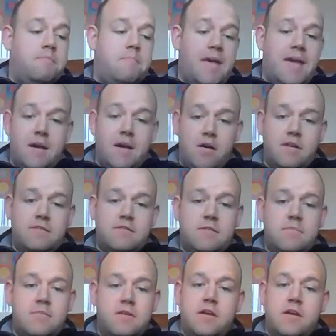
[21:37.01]
big
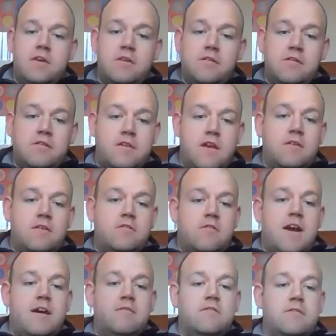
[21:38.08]
items like you discuss
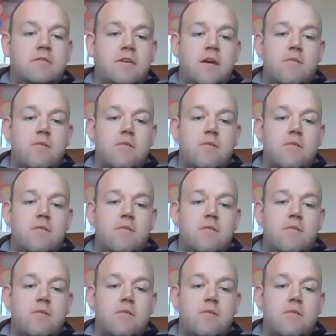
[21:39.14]
around